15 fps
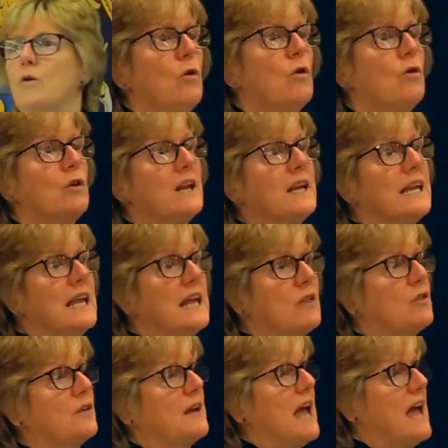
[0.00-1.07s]
or at
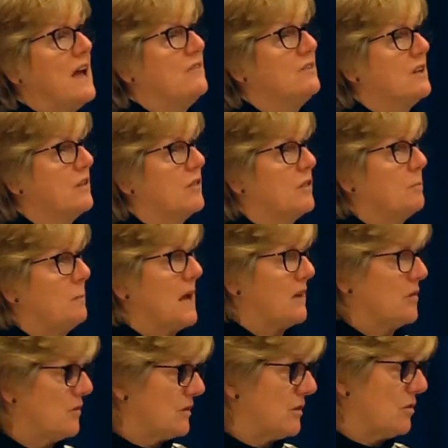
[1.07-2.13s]
least
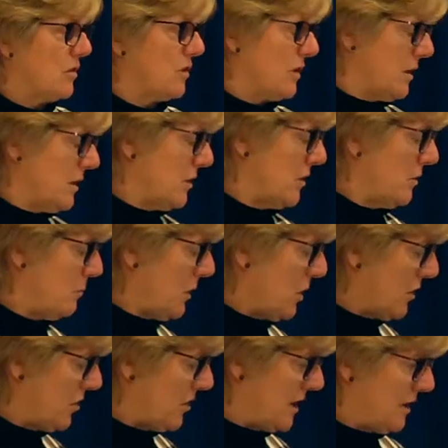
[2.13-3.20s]
evidence-based and science
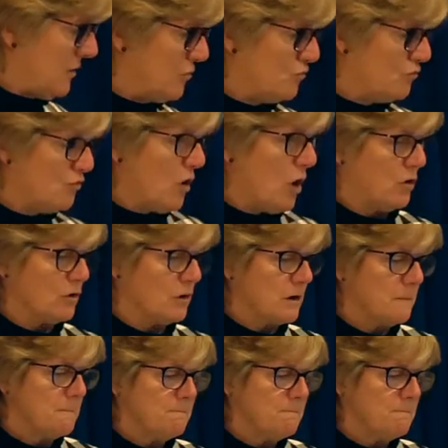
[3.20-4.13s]
policy role.